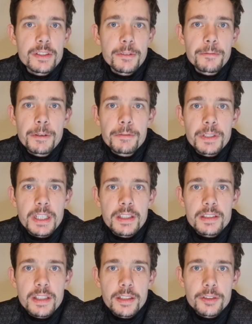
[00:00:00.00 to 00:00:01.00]
as a
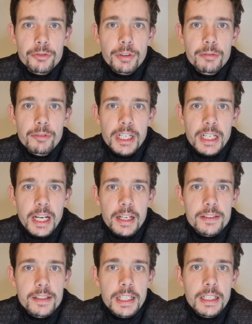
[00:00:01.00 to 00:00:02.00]
15th century
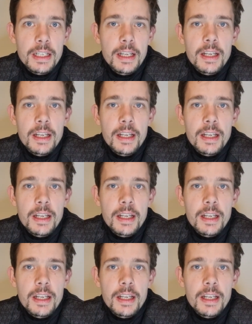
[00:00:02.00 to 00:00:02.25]
reenactor.